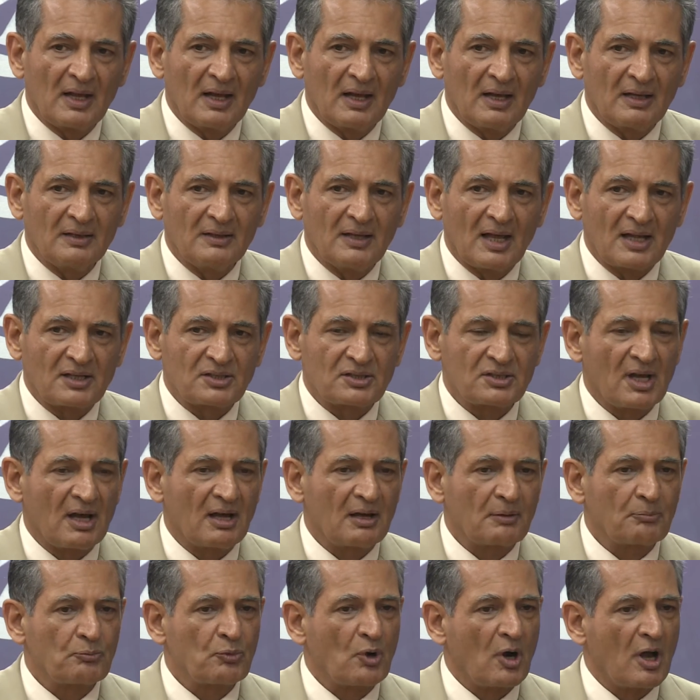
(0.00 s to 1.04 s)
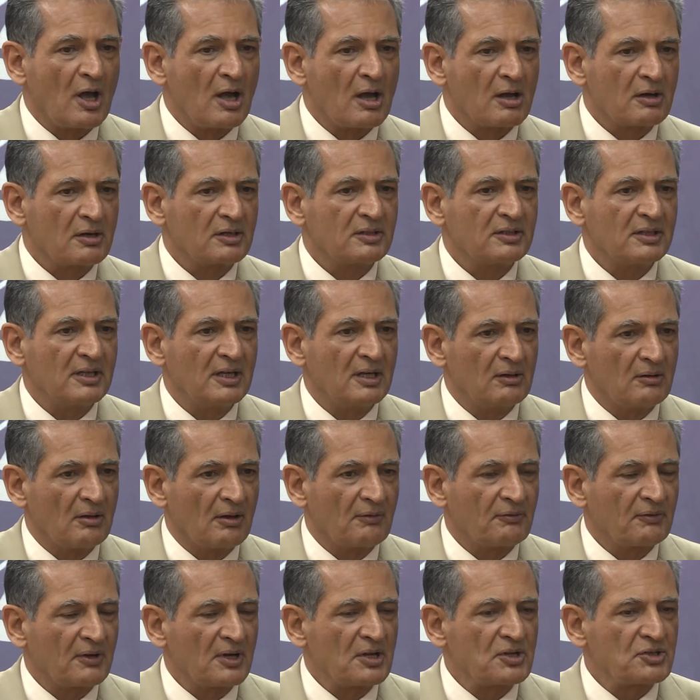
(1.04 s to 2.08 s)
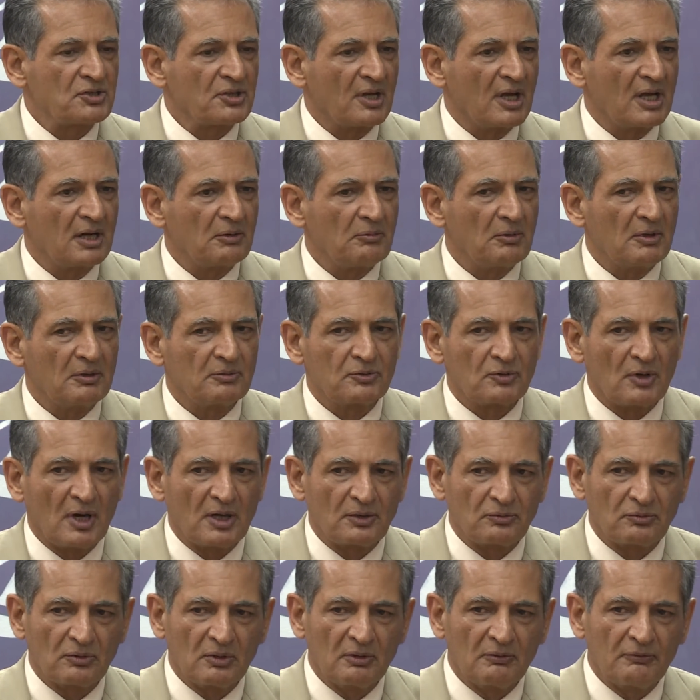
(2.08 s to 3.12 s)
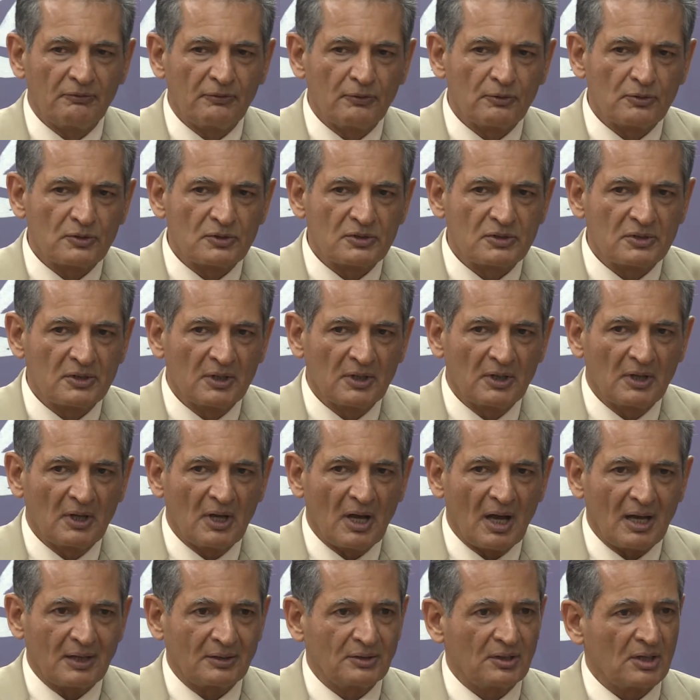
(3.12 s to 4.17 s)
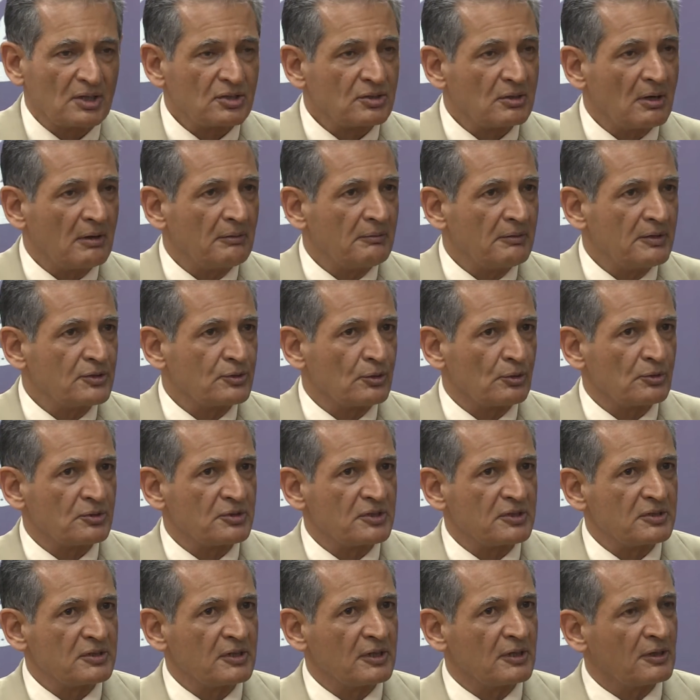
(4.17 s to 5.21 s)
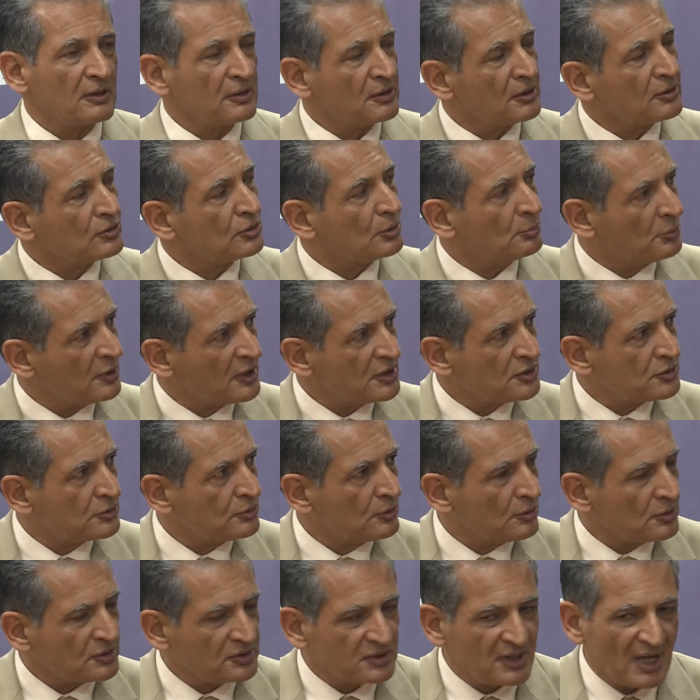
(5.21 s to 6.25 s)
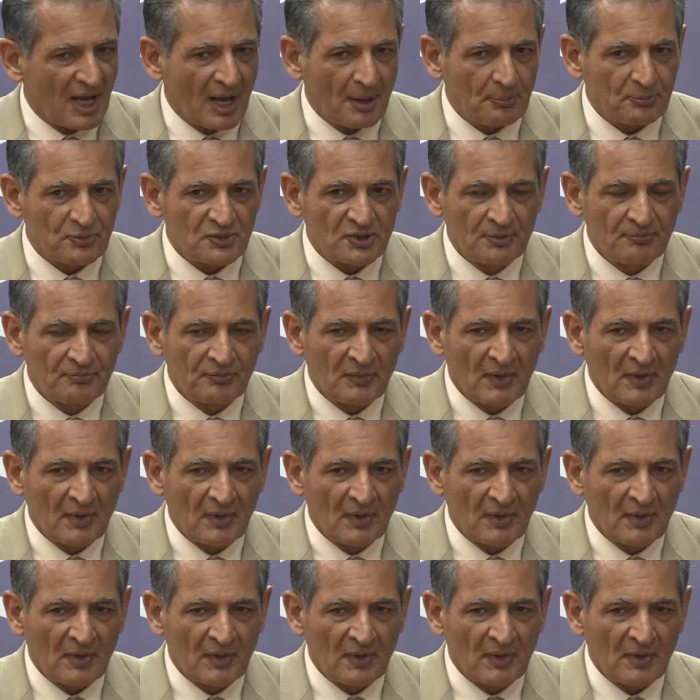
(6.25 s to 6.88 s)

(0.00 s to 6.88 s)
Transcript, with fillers: And that's a priority area of concern. We try to infuse additional resources in order to bridge those gaps.